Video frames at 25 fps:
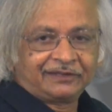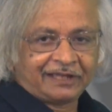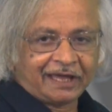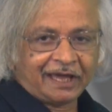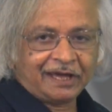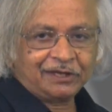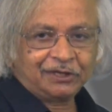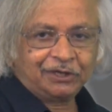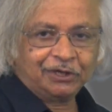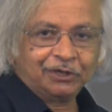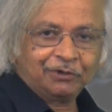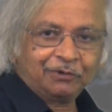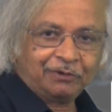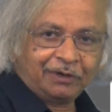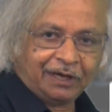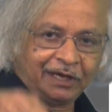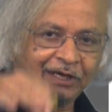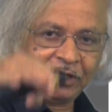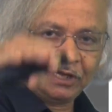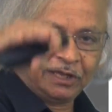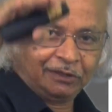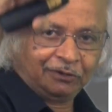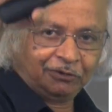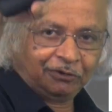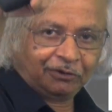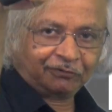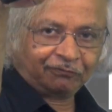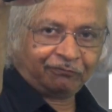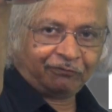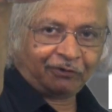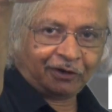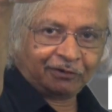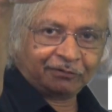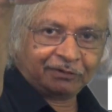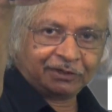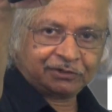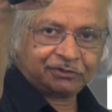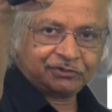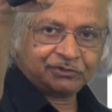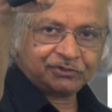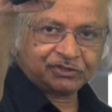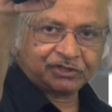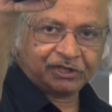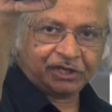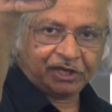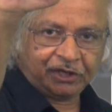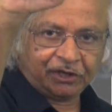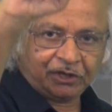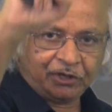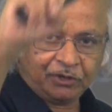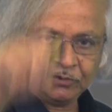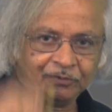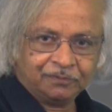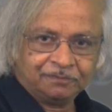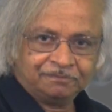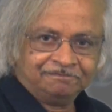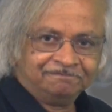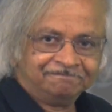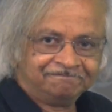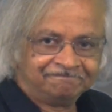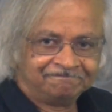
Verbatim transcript: Thank you, and I'll look forward to seeing you.